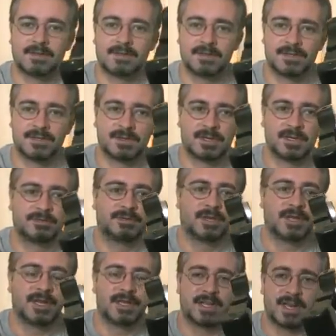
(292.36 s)
you screw it off
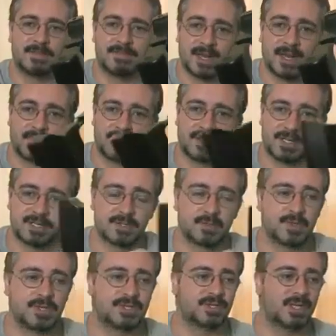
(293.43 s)
there, and you get a macro
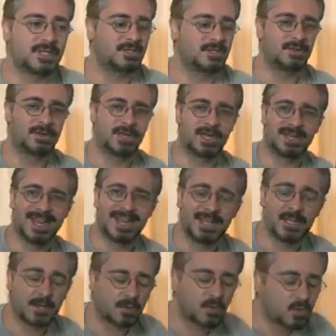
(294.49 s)
lens, which lets you get
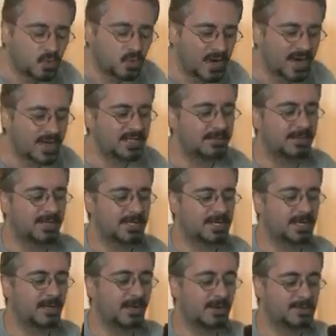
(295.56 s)
incredibly
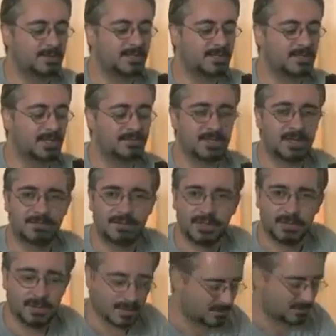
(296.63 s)
close to stuff. So if you're
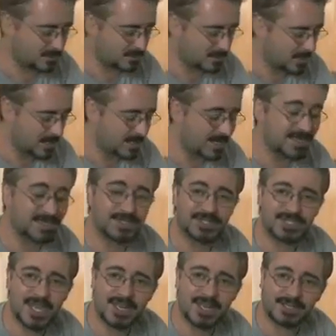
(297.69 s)
doing just
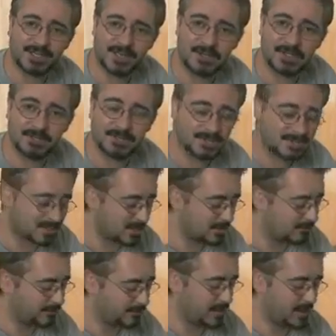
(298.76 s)
insane close-ups of
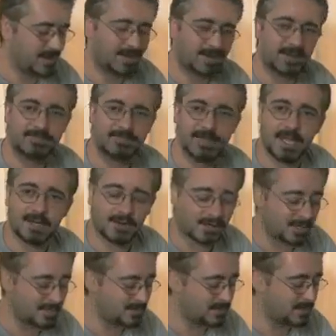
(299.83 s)
stuff, that
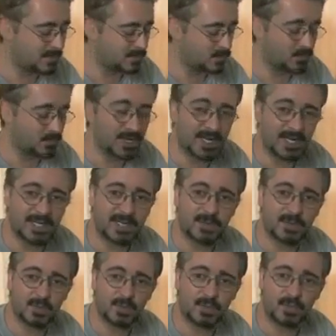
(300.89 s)
macro lens does
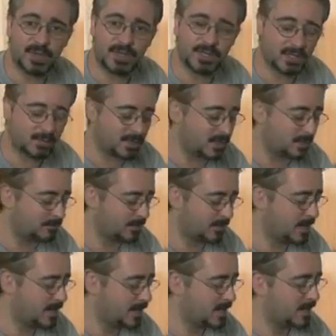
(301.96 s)
really, really well.
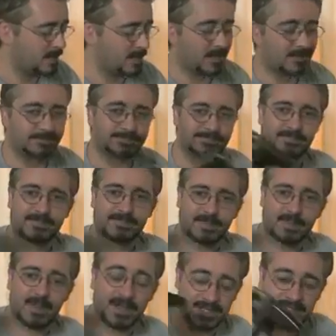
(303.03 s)
Now,
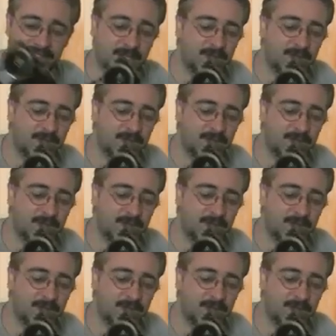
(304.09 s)
I can